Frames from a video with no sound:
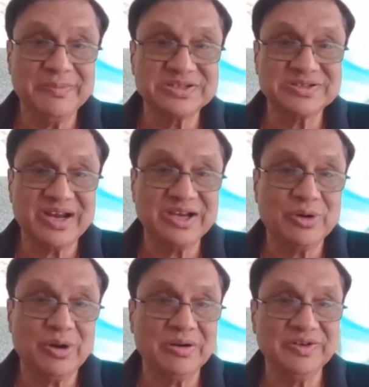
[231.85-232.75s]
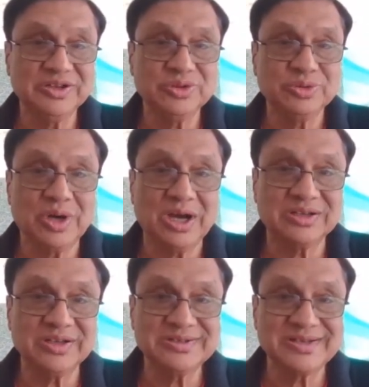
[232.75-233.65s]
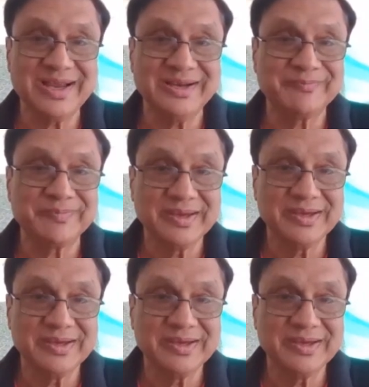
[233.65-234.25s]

strike chord with you are things like,